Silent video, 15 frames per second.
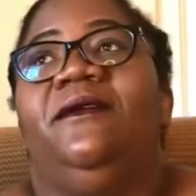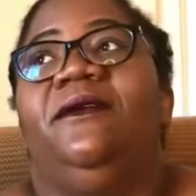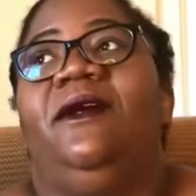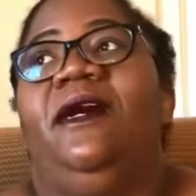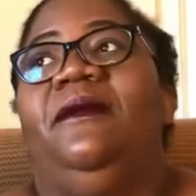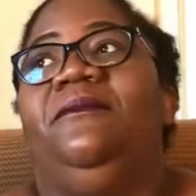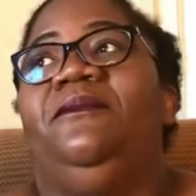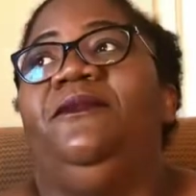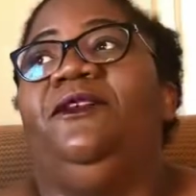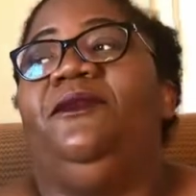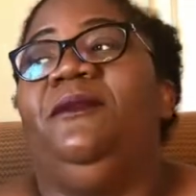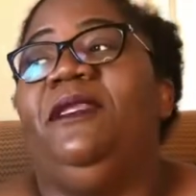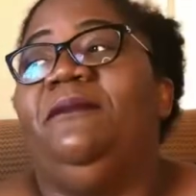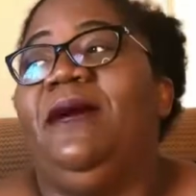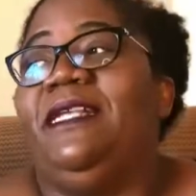You
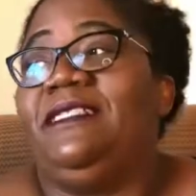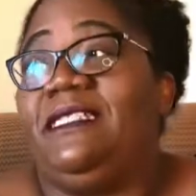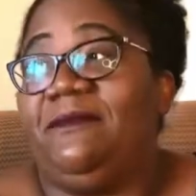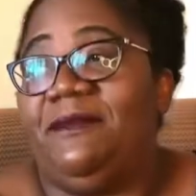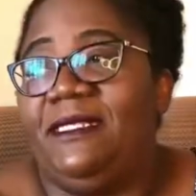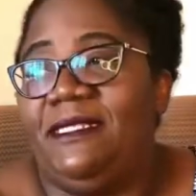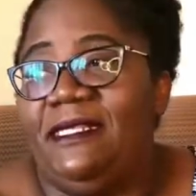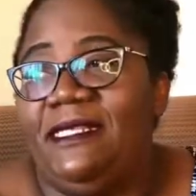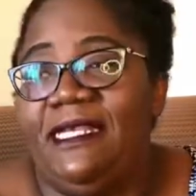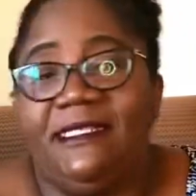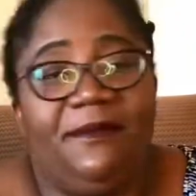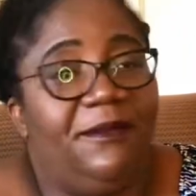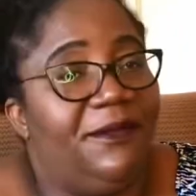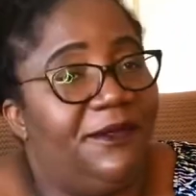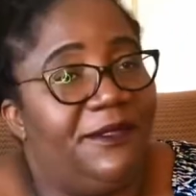mean Batsy's business, I
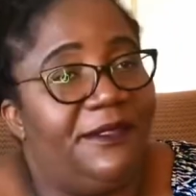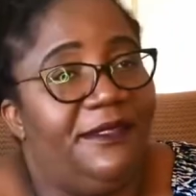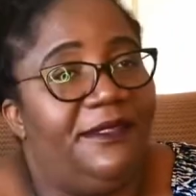suppose?